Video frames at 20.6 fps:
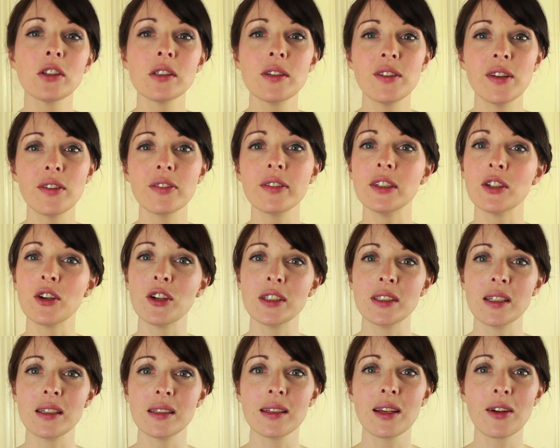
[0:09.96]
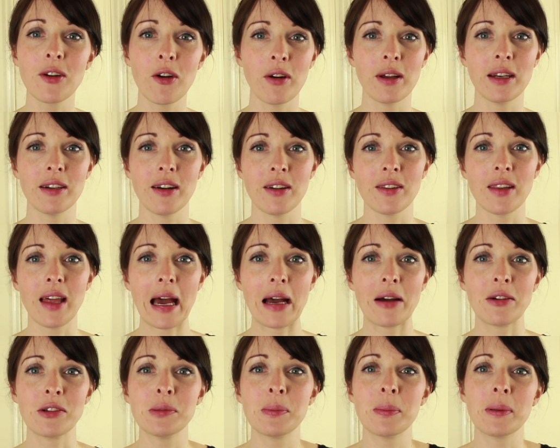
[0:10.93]
of different noises going around the
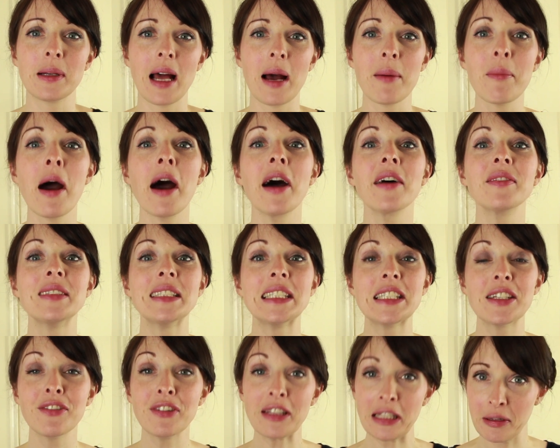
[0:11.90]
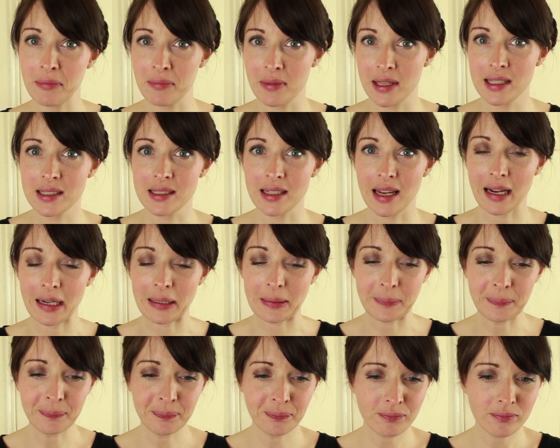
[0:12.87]
house, but I'm having to film this now.